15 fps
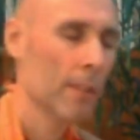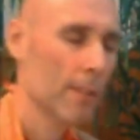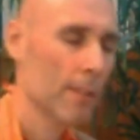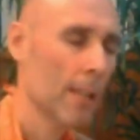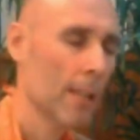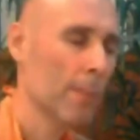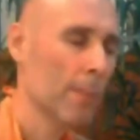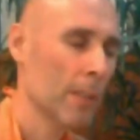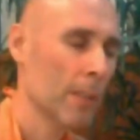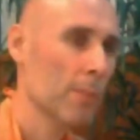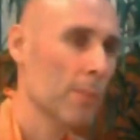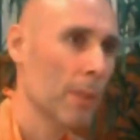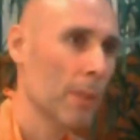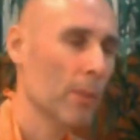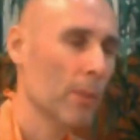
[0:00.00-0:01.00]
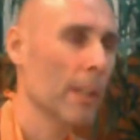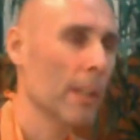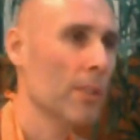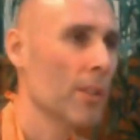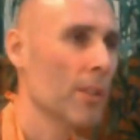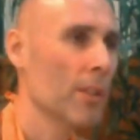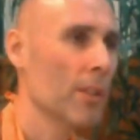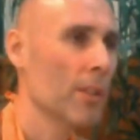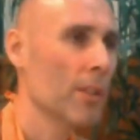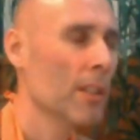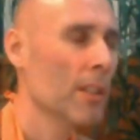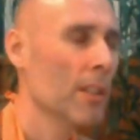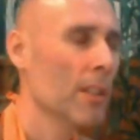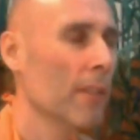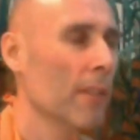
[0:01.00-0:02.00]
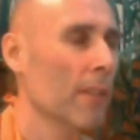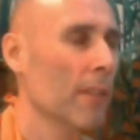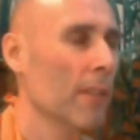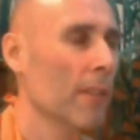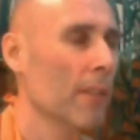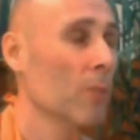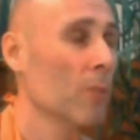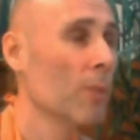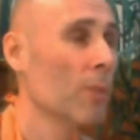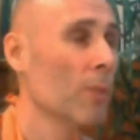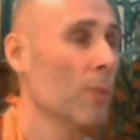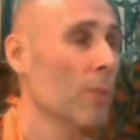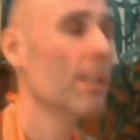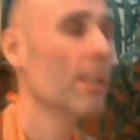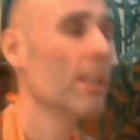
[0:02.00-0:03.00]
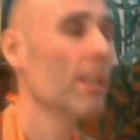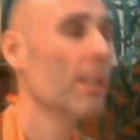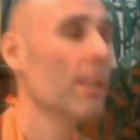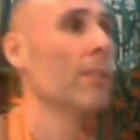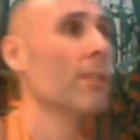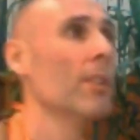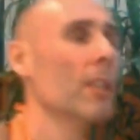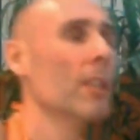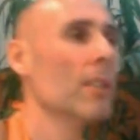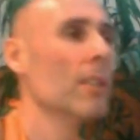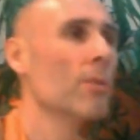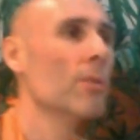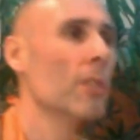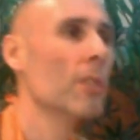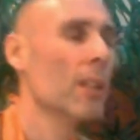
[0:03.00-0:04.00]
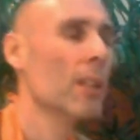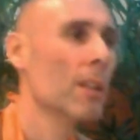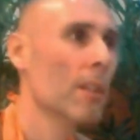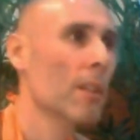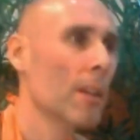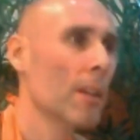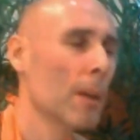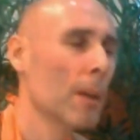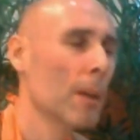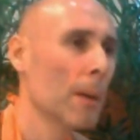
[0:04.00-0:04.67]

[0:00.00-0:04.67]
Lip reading: It's not my speculation. Both in the three devotees were